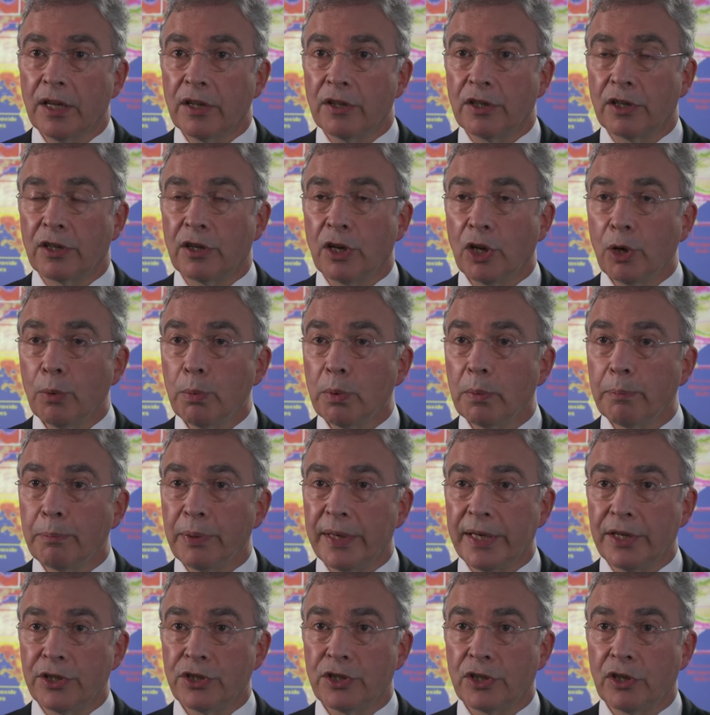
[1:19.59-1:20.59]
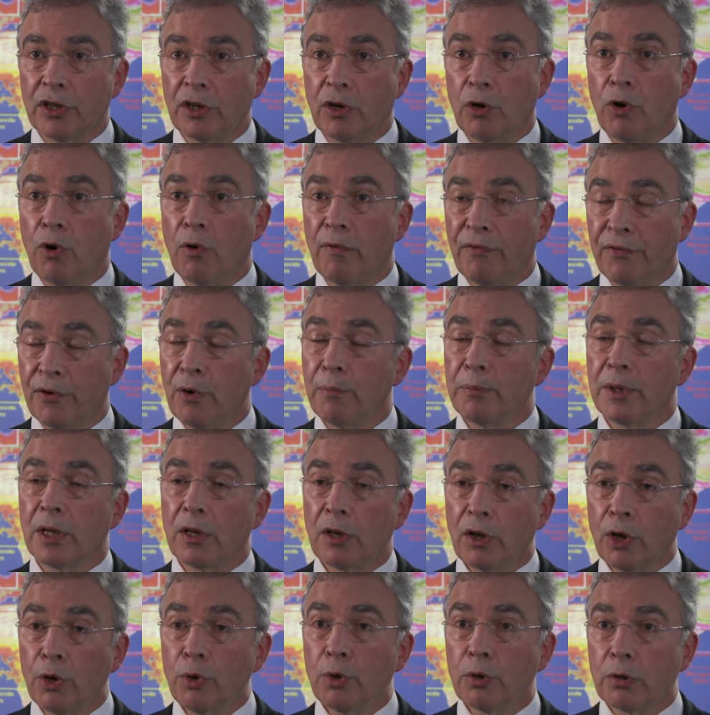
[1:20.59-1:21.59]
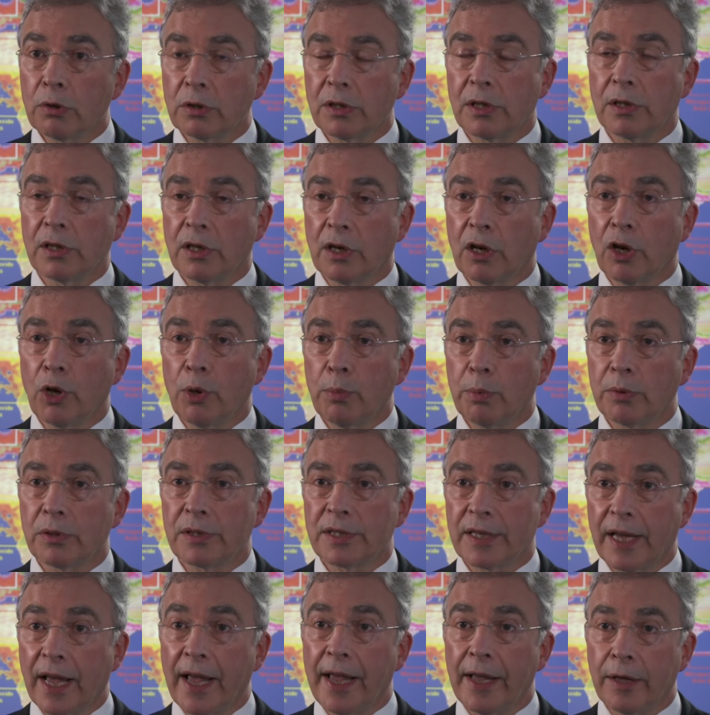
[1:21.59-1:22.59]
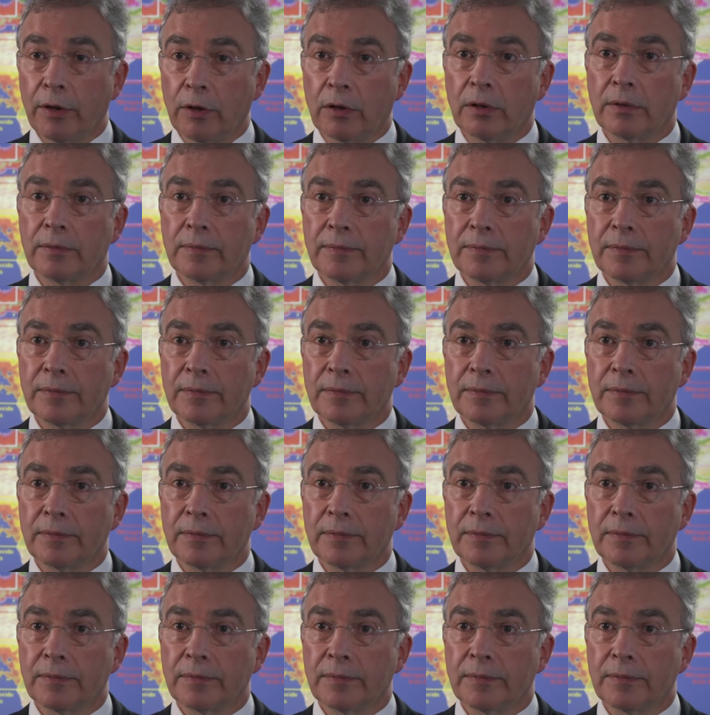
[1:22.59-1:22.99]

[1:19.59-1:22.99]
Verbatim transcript: the global picture or from the local to the global scale